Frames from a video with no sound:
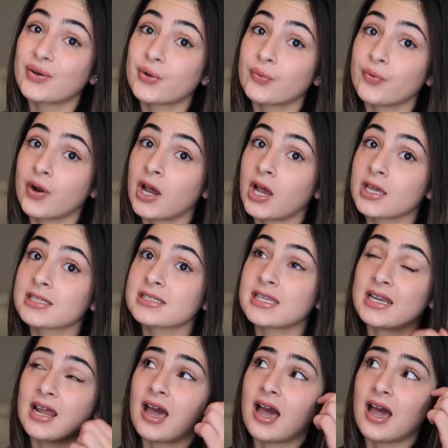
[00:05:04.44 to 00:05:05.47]
to Ross
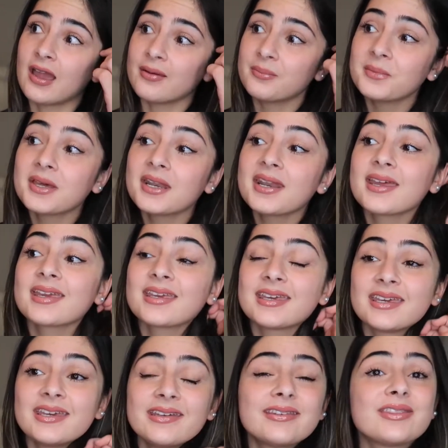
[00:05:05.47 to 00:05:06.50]
and I'm gonna
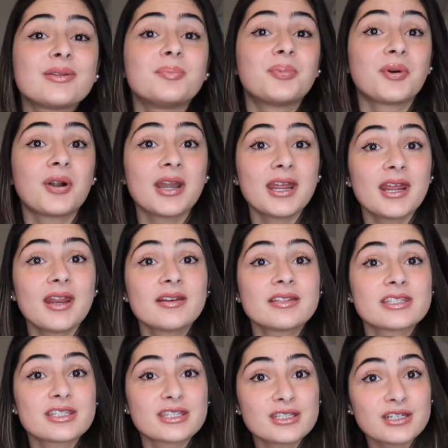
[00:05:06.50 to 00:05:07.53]
get the brand
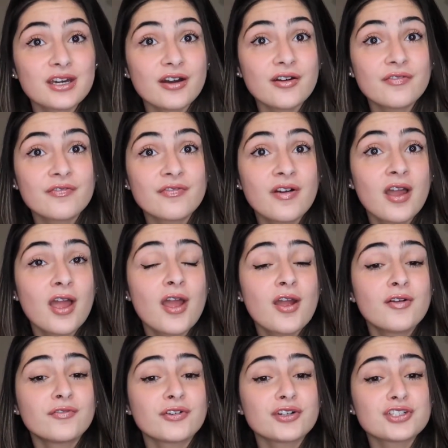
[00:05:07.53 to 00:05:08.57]
stuff
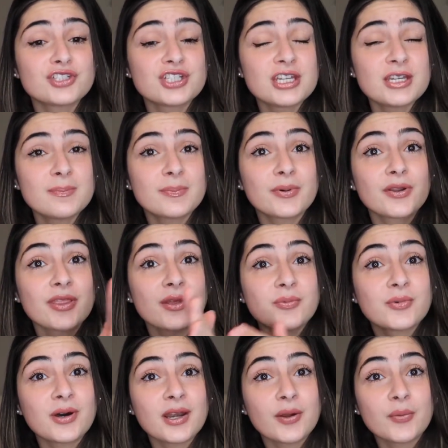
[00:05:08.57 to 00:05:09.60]
for cheaper than
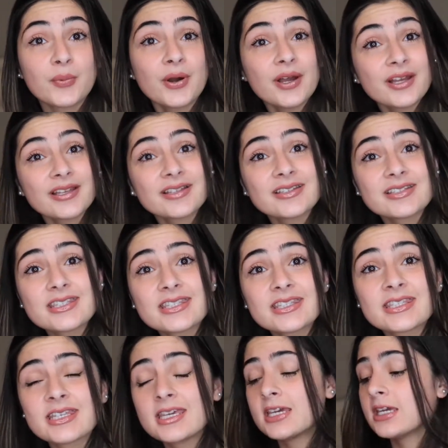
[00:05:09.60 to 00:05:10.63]
what it was.
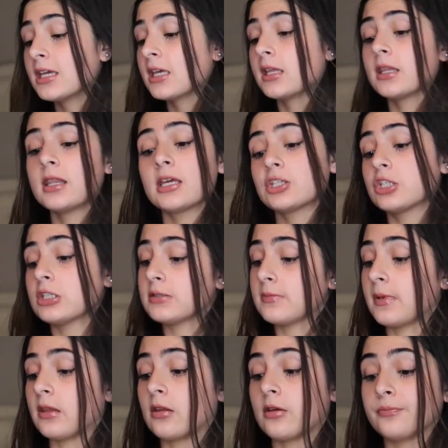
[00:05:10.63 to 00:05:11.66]
That's just
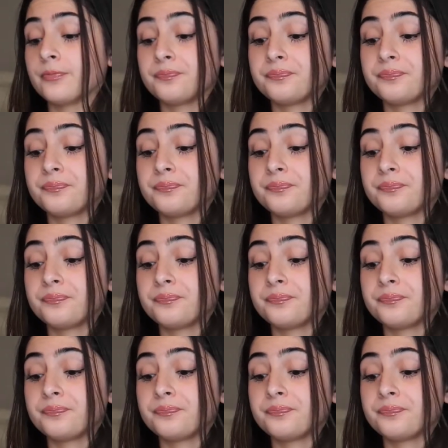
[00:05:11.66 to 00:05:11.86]
me though.